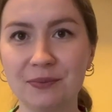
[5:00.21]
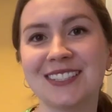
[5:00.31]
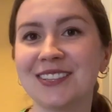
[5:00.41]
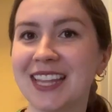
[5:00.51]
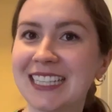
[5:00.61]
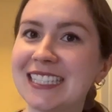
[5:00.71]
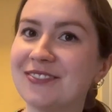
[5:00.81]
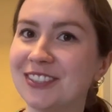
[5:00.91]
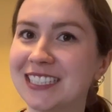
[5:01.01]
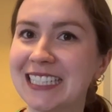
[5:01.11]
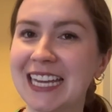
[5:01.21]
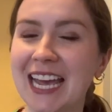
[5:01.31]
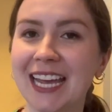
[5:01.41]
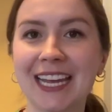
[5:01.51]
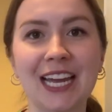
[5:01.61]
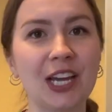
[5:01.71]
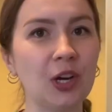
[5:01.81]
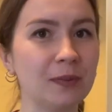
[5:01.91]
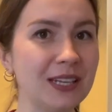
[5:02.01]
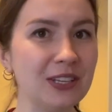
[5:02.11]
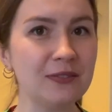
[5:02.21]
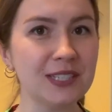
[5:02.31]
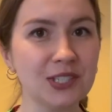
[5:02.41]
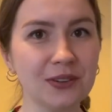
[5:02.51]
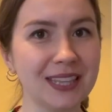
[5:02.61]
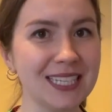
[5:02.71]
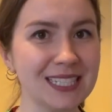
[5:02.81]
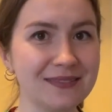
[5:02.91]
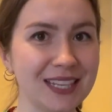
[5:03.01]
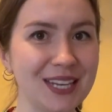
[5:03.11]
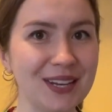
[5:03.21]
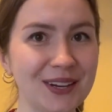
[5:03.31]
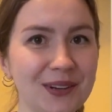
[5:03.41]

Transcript: So that's it for today. I hope that you've enjoyed this video.